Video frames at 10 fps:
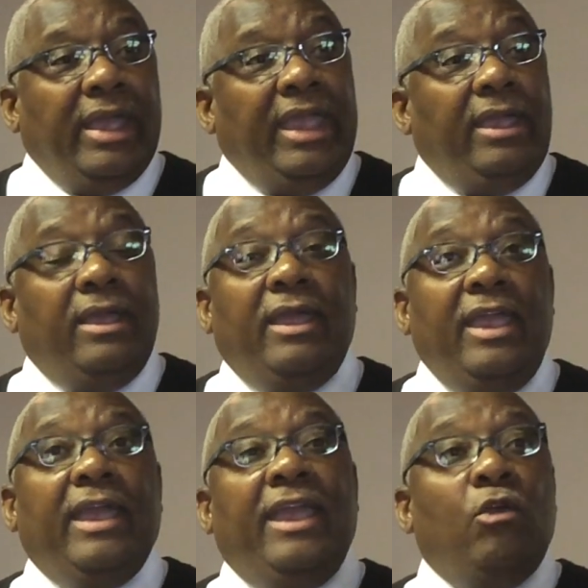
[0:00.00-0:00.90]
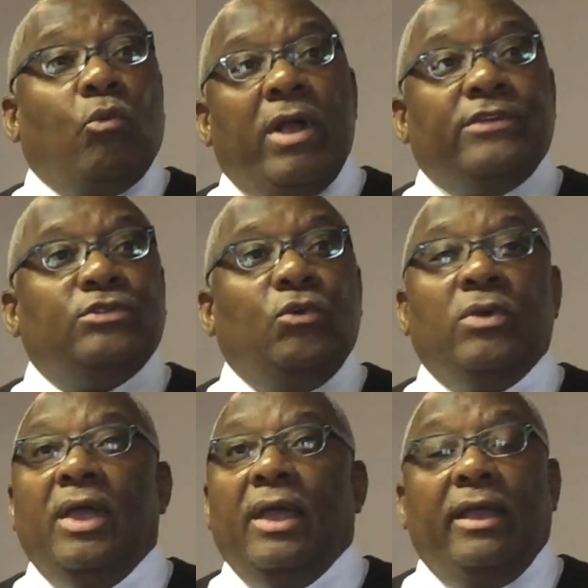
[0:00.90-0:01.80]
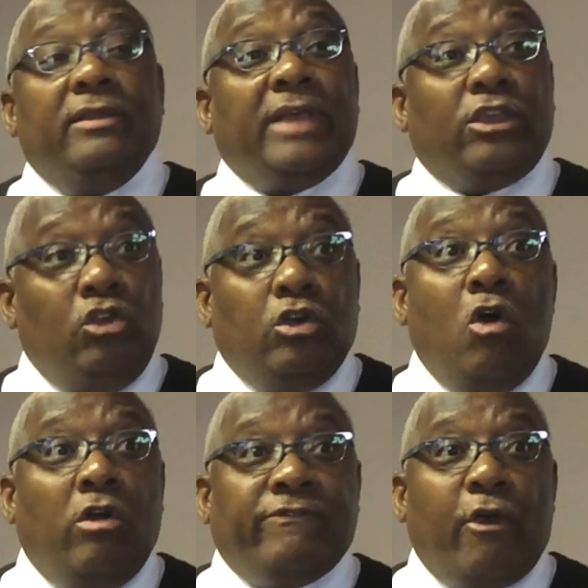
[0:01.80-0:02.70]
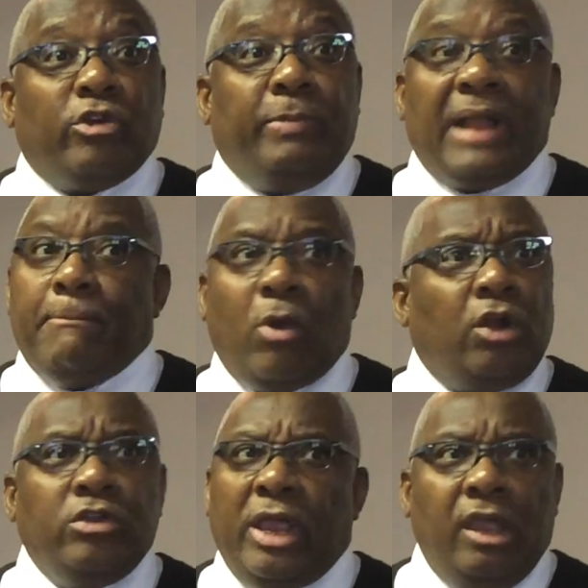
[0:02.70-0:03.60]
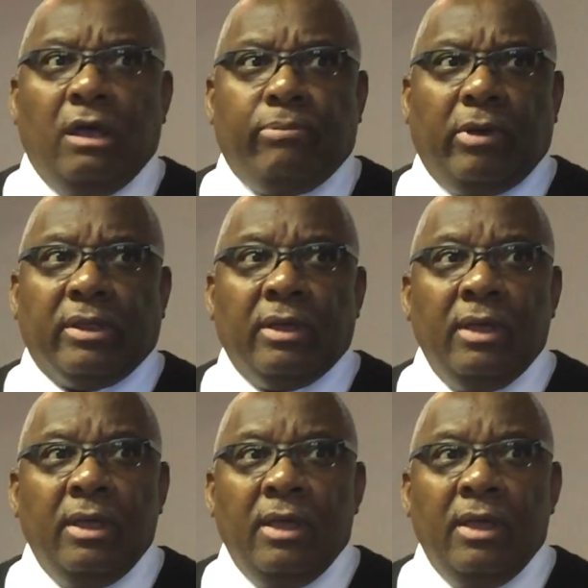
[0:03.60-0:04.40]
He wrestled. He's like, you going first, but I'm right on your heel, brother.